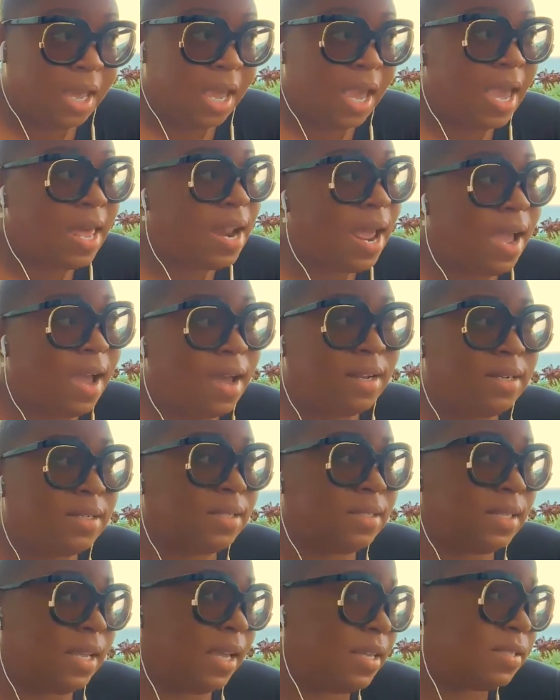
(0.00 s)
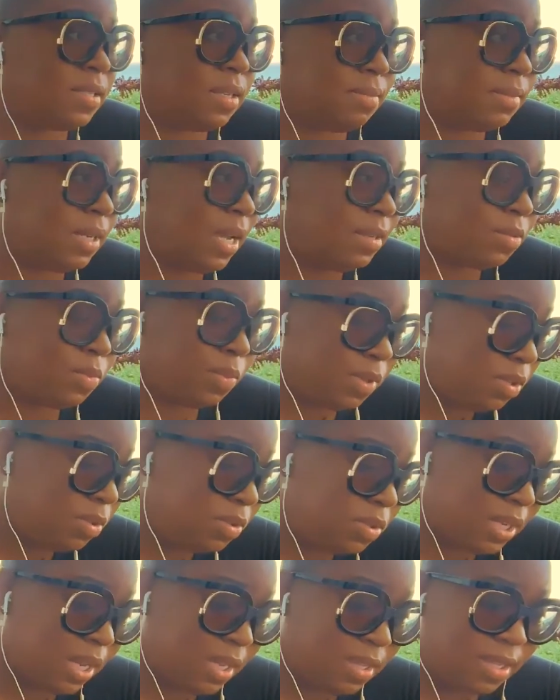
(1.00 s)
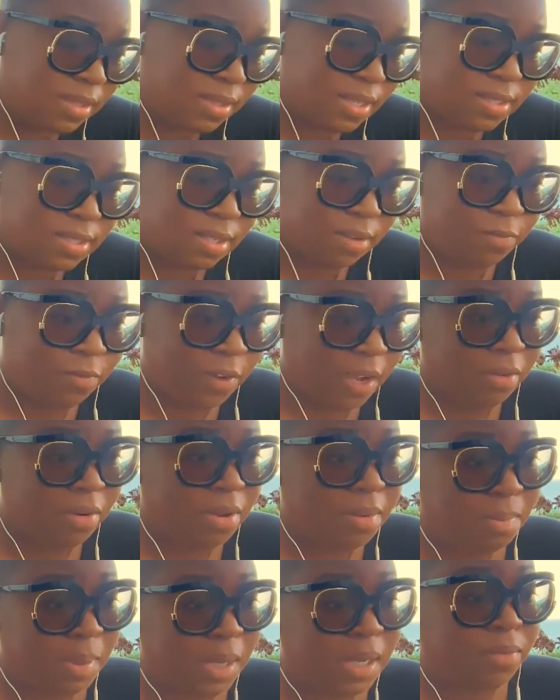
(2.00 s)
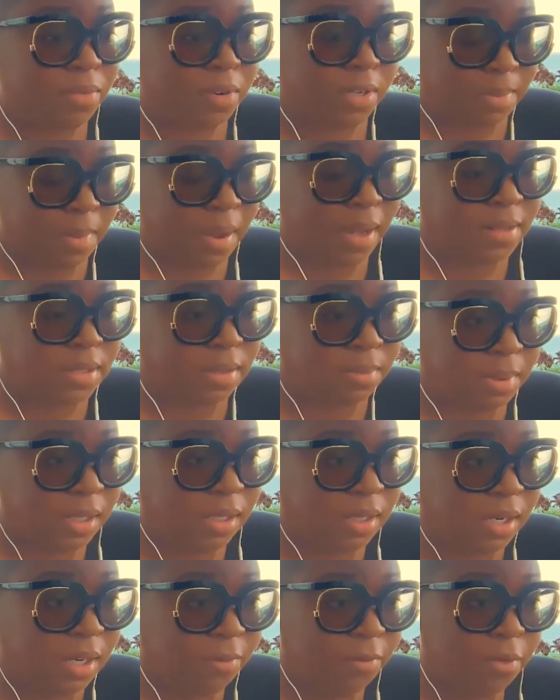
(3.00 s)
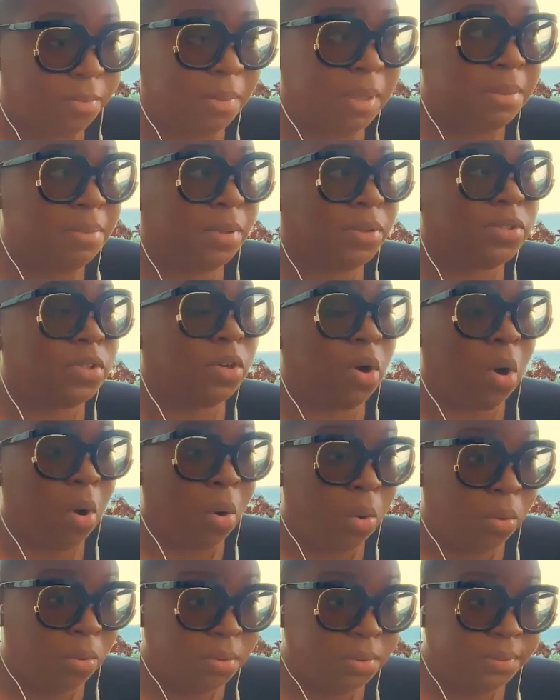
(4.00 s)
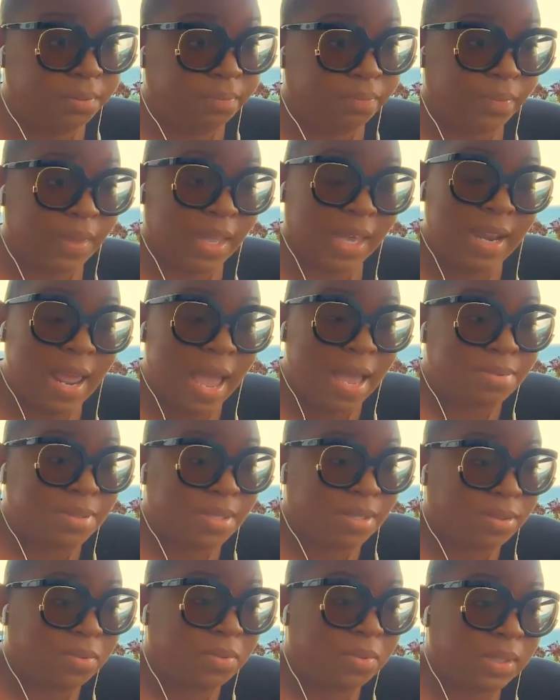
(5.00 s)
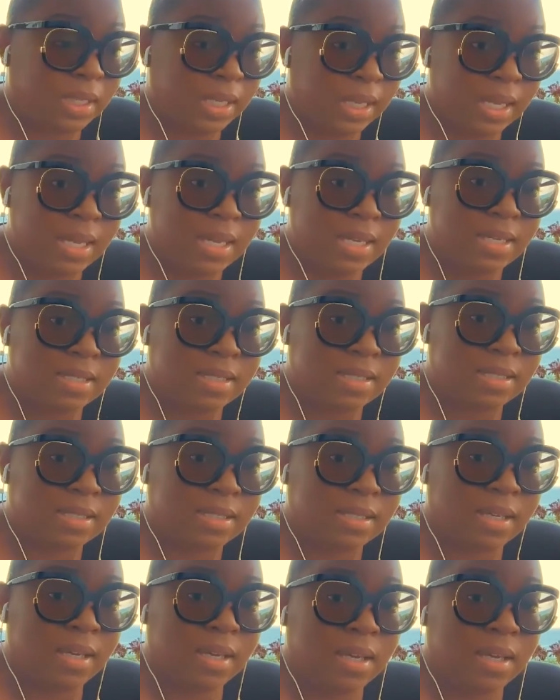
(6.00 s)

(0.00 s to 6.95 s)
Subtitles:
And I understand sometimes when you say that, that's a very big responsibility for people to hold. It absolutely is.